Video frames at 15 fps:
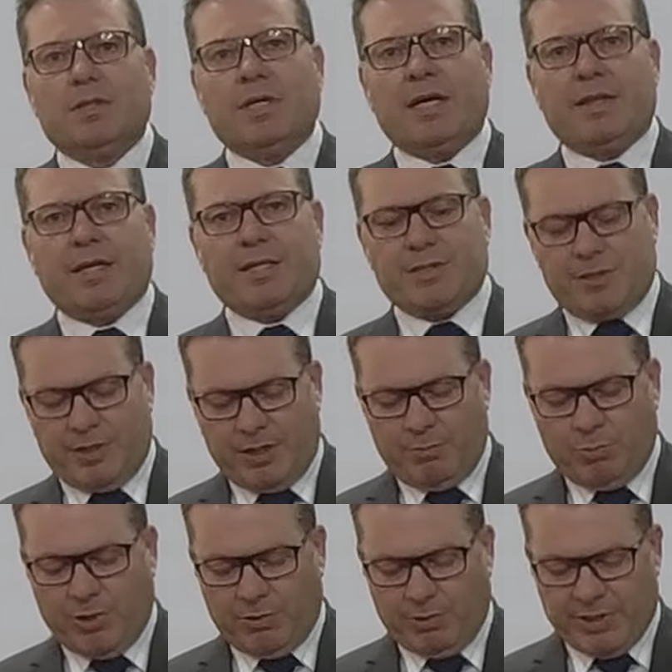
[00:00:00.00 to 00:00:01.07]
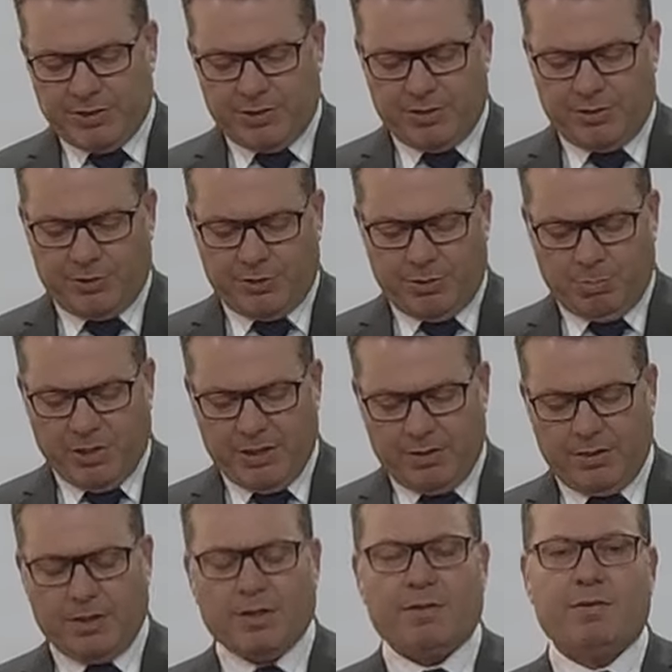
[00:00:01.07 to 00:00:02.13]
At that scene, we arrested two
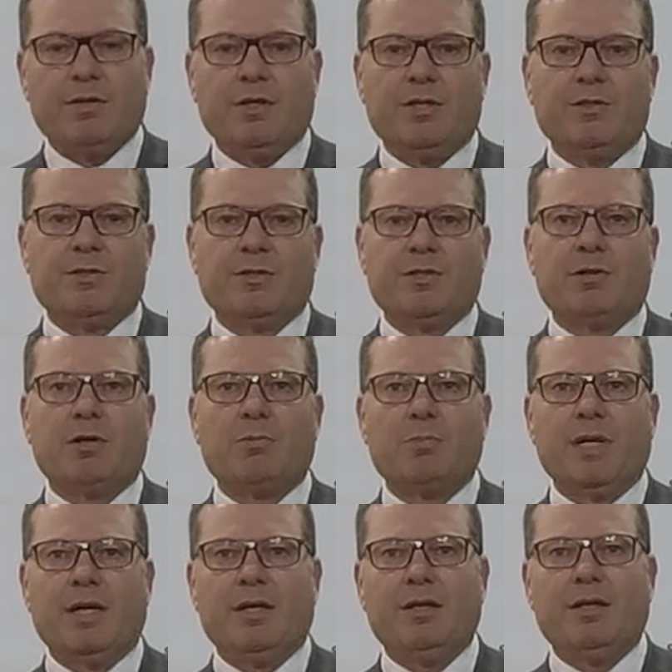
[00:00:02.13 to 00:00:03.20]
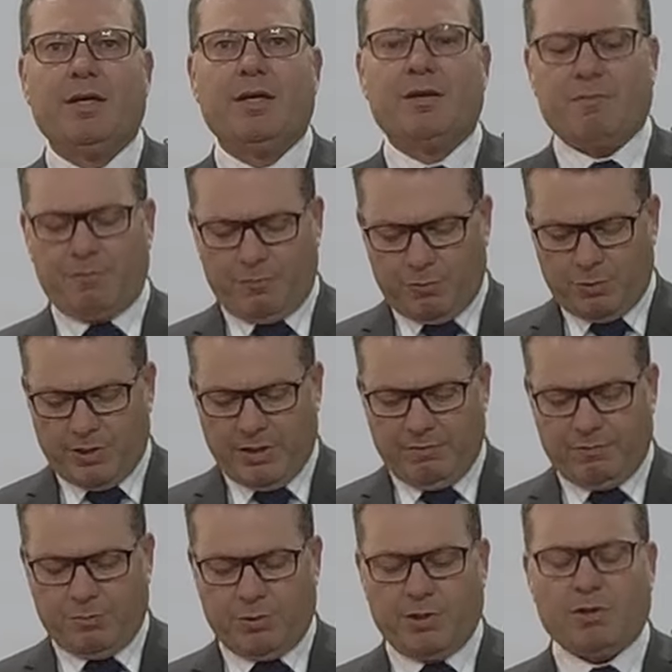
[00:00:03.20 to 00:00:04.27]
men, a 32-year-old man and a
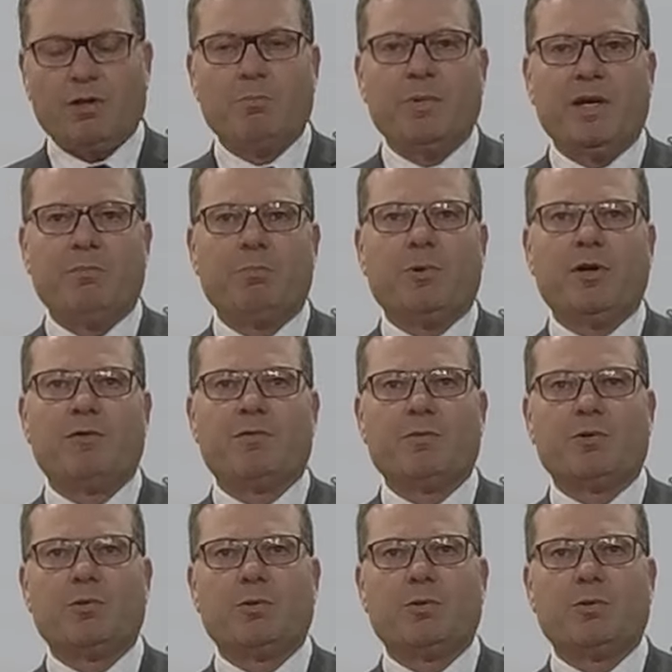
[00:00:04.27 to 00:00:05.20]
44-year-old man, both from